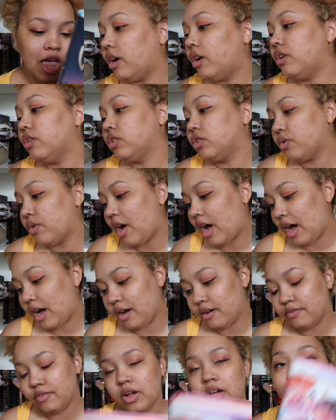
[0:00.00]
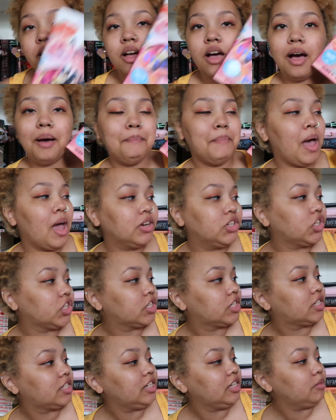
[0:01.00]
also have A Magic
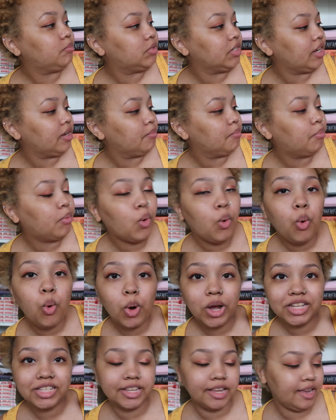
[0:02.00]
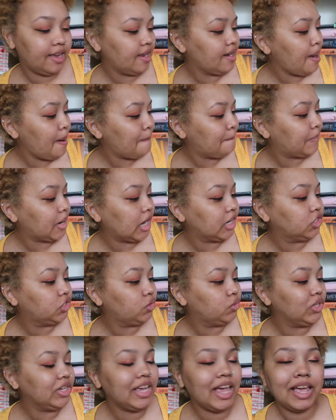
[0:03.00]
Steeped in Poison by
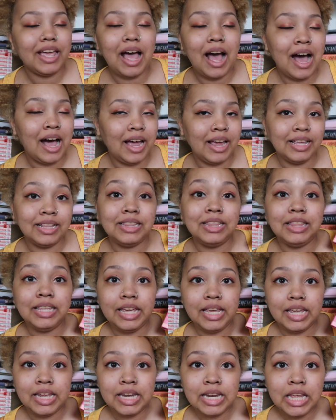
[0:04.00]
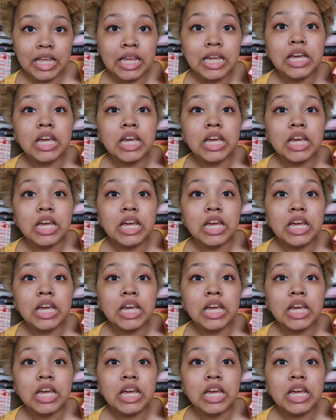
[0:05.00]
Judy I. Lin.